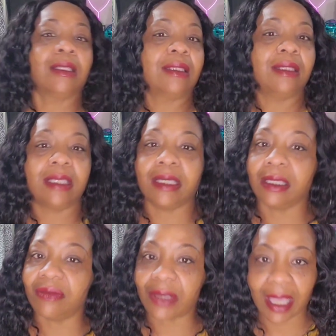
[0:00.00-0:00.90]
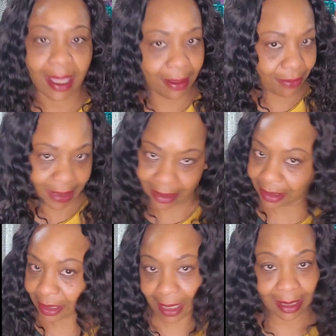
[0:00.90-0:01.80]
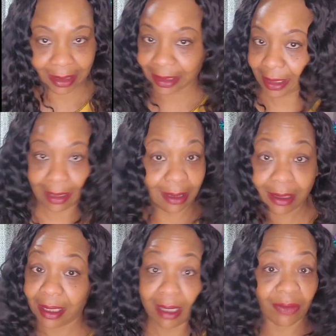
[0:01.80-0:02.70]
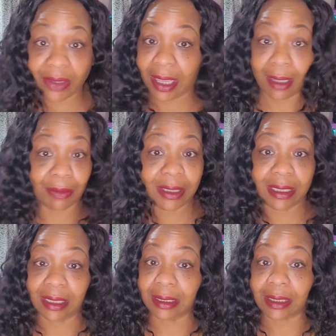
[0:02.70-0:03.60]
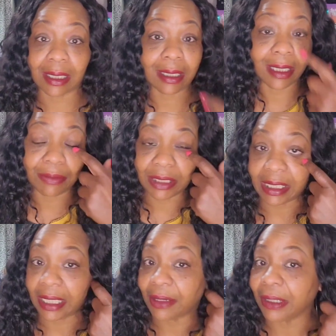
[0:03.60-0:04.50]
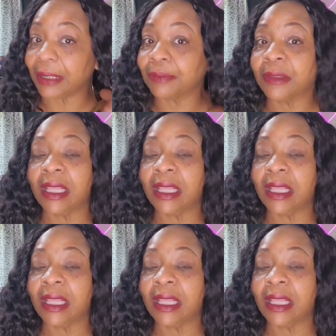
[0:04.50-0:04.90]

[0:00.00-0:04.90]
leave comments. Like I said, love comments, keep sharing.